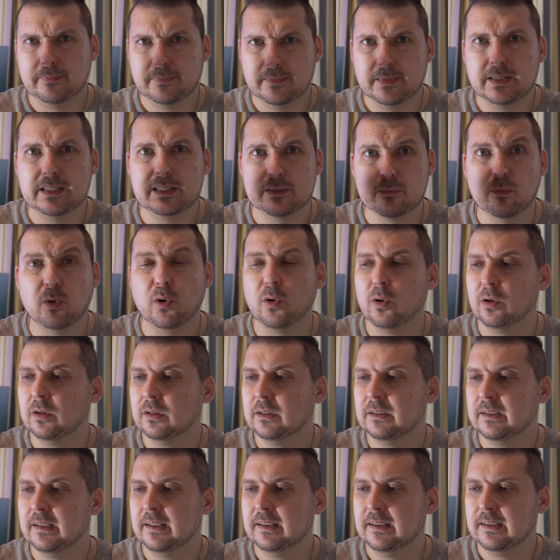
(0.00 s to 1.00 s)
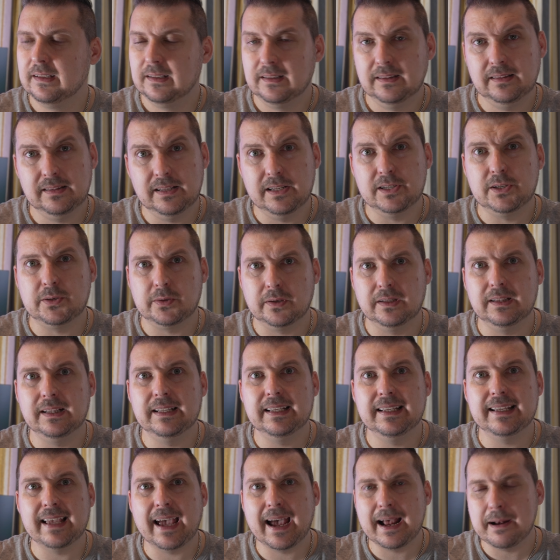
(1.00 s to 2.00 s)
small,
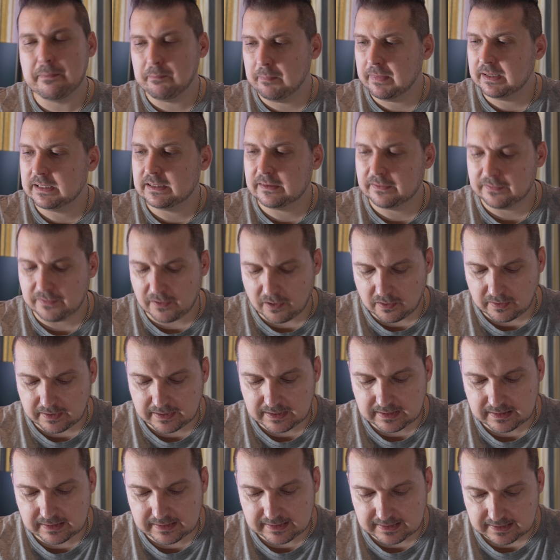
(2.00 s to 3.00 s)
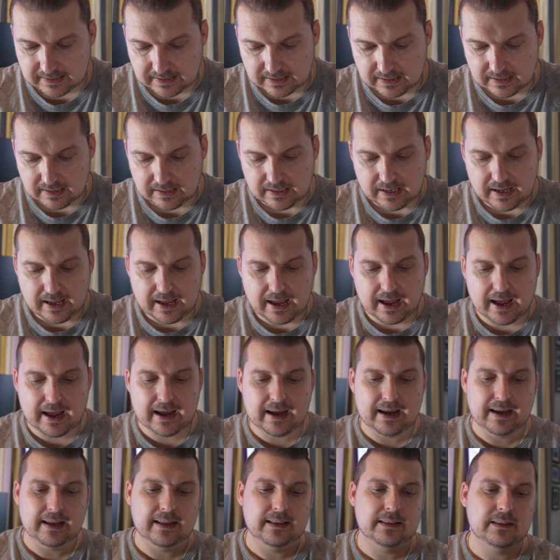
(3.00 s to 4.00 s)
literally and metaphorically,
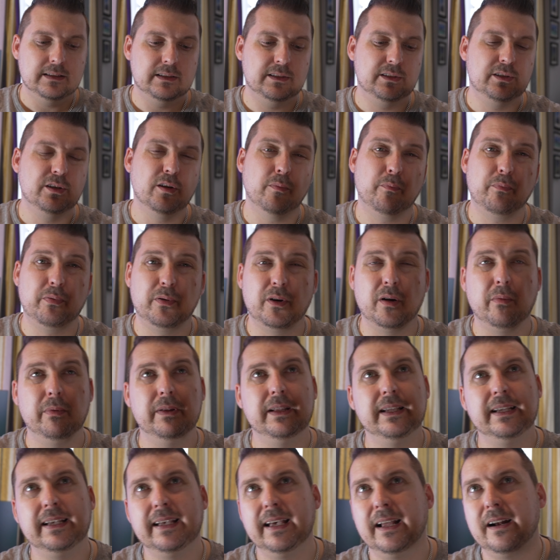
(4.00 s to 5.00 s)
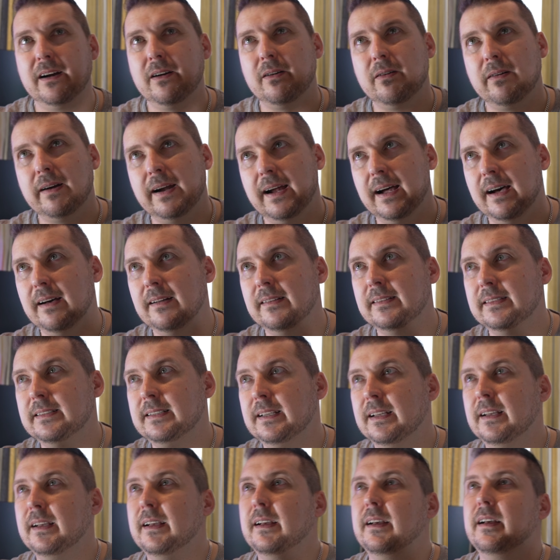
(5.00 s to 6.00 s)
and you'll probably get around
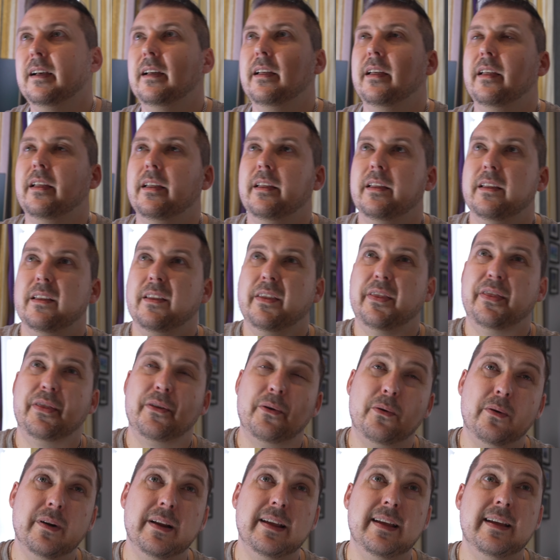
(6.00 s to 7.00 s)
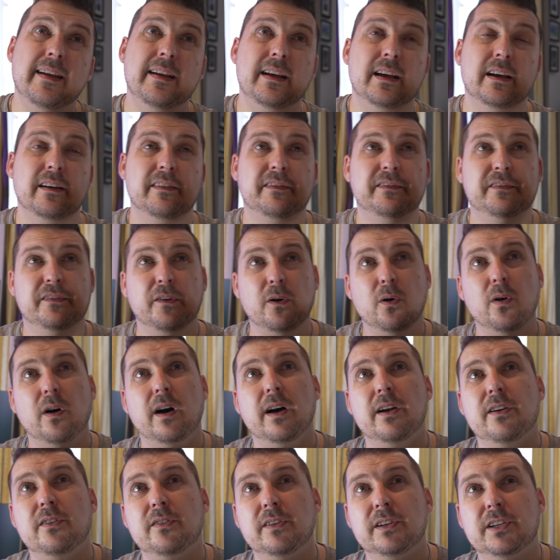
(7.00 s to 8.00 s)

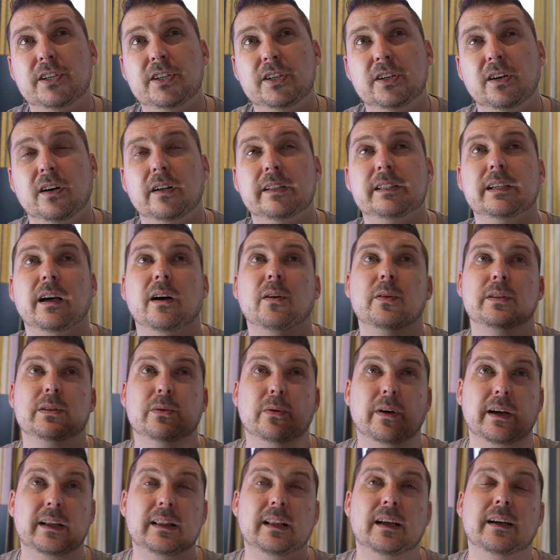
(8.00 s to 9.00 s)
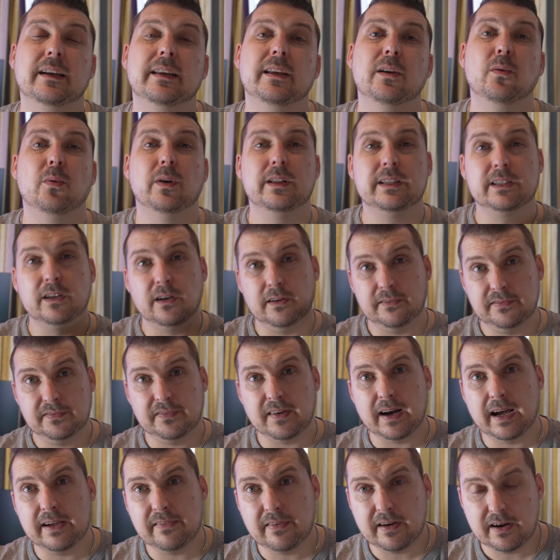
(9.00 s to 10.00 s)
300-400 shots. I was quite lucky, once got
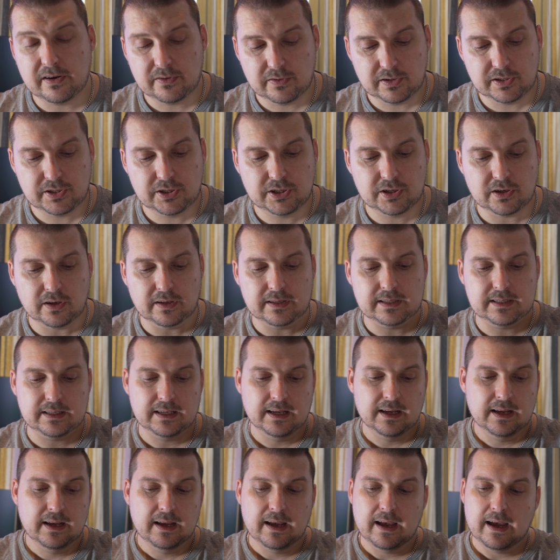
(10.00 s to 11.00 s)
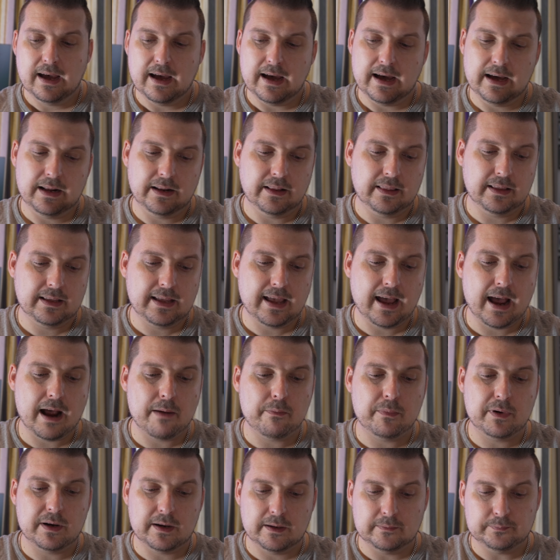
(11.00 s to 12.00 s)
500 shots out of the
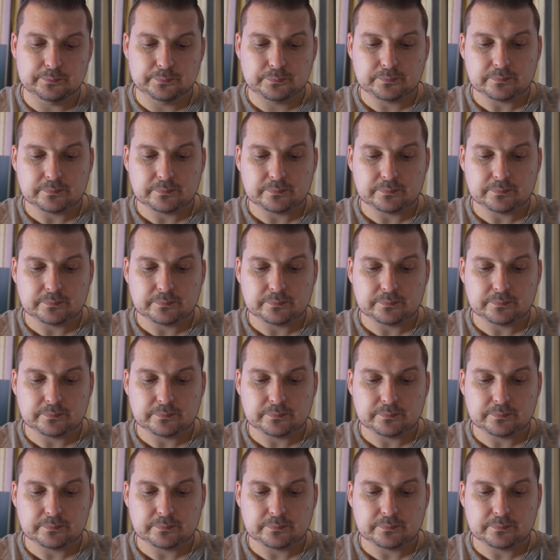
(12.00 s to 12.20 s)
camera.